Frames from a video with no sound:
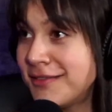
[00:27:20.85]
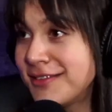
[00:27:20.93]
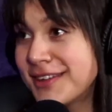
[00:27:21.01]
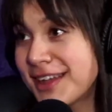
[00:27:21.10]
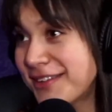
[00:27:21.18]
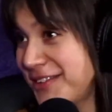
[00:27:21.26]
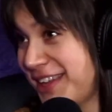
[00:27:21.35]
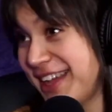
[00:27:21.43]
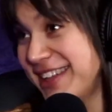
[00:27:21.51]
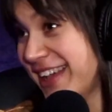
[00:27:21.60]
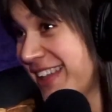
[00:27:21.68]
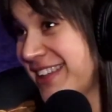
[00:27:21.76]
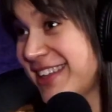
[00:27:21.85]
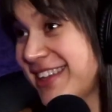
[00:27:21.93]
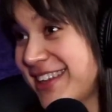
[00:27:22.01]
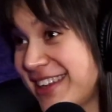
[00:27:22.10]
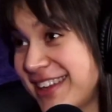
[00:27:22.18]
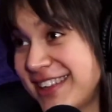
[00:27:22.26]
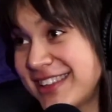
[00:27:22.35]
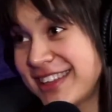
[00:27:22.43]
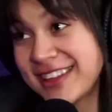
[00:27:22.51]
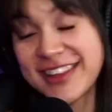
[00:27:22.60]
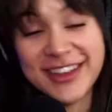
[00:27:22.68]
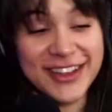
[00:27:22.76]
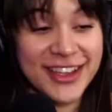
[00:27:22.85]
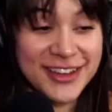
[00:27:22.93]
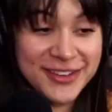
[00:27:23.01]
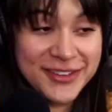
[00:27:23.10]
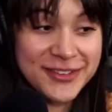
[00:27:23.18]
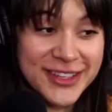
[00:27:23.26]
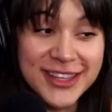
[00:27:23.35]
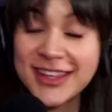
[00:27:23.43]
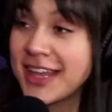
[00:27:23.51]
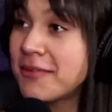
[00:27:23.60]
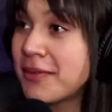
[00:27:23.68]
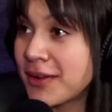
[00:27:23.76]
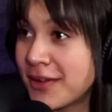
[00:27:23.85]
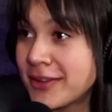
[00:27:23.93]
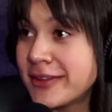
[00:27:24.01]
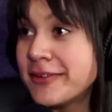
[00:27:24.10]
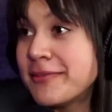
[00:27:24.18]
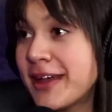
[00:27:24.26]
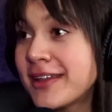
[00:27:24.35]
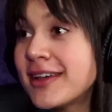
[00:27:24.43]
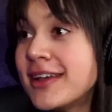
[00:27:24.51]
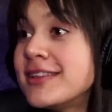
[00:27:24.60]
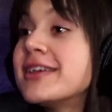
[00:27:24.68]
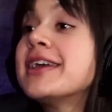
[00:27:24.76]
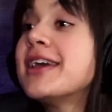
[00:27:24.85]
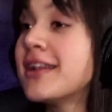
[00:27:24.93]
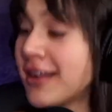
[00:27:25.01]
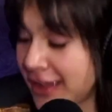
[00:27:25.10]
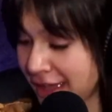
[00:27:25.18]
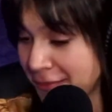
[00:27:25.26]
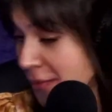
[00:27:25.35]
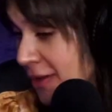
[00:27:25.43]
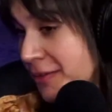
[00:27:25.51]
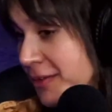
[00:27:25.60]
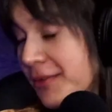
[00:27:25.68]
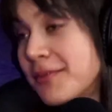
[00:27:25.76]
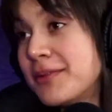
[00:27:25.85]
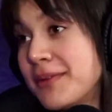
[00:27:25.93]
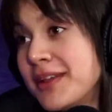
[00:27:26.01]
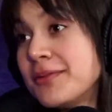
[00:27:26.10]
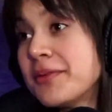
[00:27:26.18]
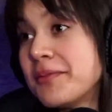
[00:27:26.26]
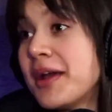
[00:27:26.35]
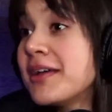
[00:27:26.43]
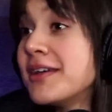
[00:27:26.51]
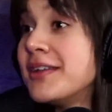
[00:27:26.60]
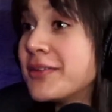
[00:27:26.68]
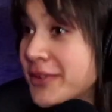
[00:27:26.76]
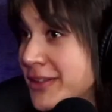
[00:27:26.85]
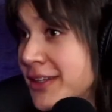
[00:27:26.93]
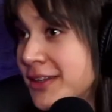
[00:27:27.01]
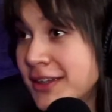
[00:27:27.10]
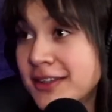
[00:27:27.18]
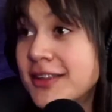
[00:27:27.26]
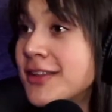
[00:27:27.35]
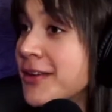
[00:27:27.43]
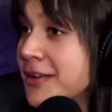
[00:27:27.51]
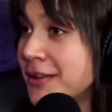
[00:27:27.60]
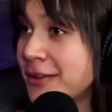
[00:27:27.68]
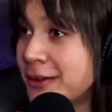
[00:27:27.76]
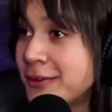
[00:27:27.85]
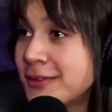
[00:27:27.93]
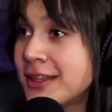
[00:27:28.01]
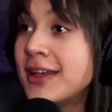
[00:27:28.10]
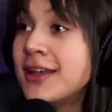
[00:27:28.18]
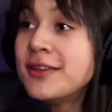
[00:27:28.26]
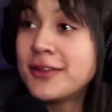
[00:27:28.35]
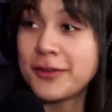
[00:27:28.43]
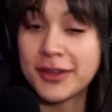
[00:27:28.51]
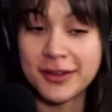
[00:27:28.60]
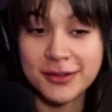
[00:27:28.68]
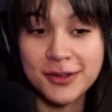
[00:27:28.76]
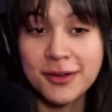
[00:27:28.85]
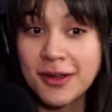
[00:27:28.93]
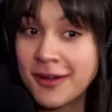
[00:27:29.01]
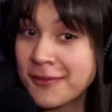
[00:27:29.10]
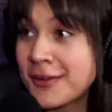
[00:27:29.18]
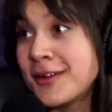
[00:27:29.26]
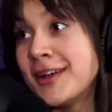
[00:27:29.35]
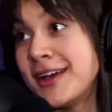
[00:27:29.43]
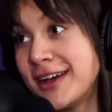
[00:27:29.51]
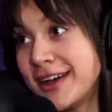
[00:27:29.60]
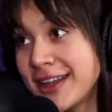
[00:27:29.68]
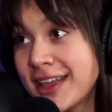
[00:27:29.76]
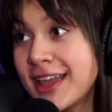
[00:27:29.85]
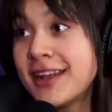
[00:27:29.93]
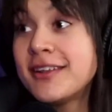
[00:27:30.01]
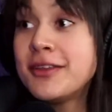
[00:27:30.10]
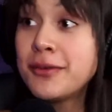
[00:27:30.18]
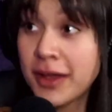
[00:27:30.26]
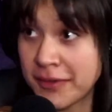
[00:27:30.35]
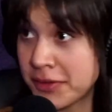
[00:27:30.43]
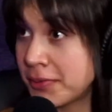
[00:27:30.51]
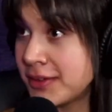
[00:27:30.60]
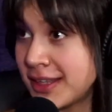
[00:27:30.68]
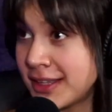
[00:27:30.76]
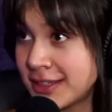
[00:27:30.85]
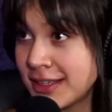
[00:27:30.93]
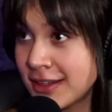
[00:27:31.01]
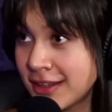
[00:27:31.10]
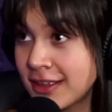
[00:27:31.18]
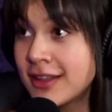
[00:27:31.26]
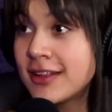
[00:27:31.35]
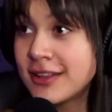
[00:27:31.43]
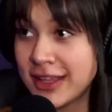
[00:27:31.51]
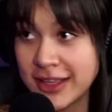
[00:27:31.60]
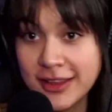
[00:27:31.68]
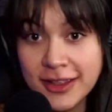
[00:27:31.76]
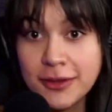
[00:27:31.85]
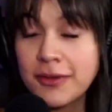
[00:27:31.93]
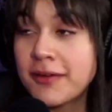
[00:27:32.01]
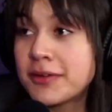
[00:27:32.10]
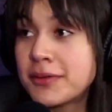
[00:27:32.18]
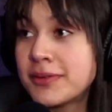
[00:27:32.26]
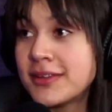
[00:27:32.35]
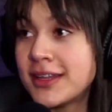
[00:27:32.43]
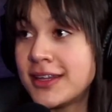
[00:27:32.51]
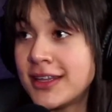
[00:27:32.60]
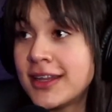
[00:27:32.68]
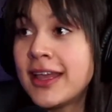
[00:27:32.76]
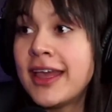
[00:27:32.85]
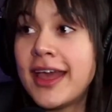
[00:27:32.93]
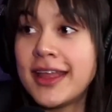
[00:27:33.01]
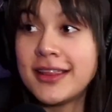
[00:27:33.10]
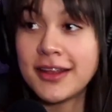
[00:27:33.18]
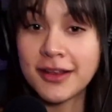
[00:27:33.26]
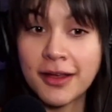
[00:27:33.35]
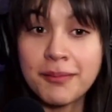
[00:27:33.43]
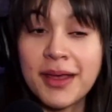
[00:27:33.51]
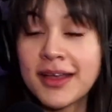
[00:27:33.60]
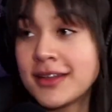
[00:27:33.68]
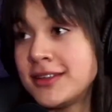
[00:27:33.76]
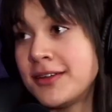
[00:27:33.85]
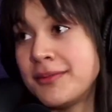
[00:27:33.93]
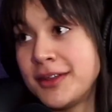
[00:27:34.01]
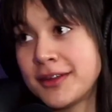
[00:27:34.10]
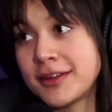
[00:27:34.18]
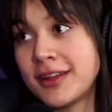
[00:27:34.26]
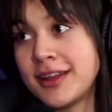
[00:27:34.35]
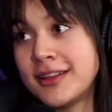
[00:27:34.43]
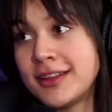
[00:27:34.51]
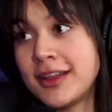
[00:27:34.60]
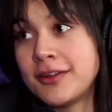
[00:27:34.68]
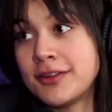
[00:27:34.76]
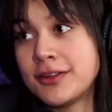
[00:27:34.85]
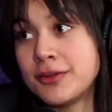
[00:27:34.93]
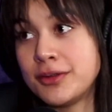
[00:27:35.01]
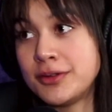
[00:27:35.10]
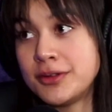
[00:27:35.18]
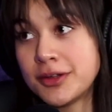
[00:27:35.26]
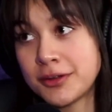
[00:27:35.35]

I mean, I sent it in. I said, look, I know you said that, but also my clients, again, I'm coming from a space where my clients are serious and they're going to close. So here's our offer. Again, you have to present it. Yep. Legally, you have to present it. And then come back and tell me your clients told you no.